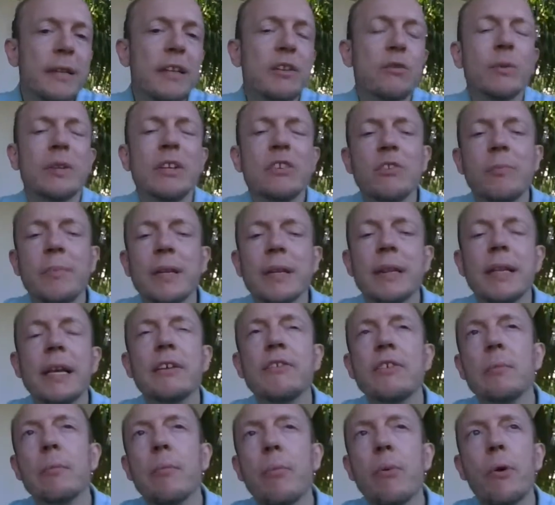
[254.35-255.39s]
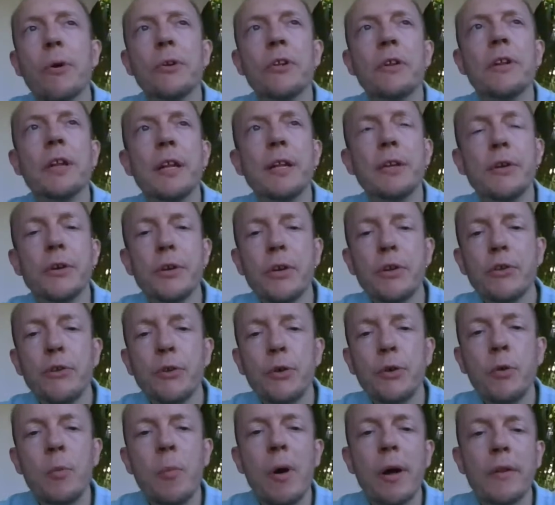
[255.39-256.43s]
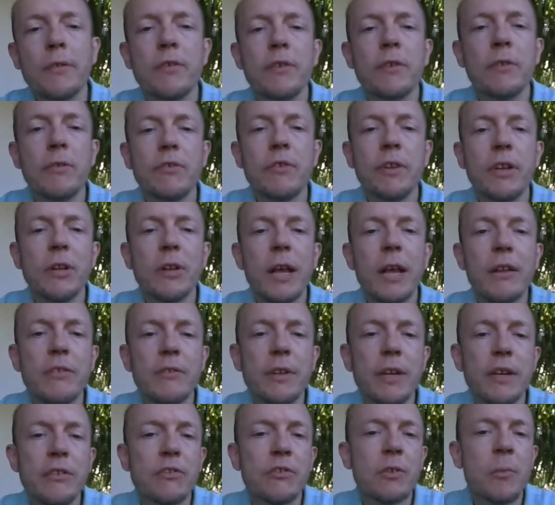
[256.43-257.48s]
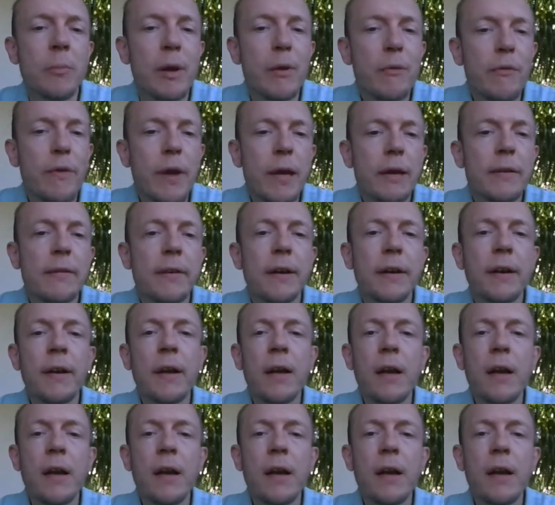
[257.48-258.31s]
This one is a bit less important than the other two, but it still there's some effect there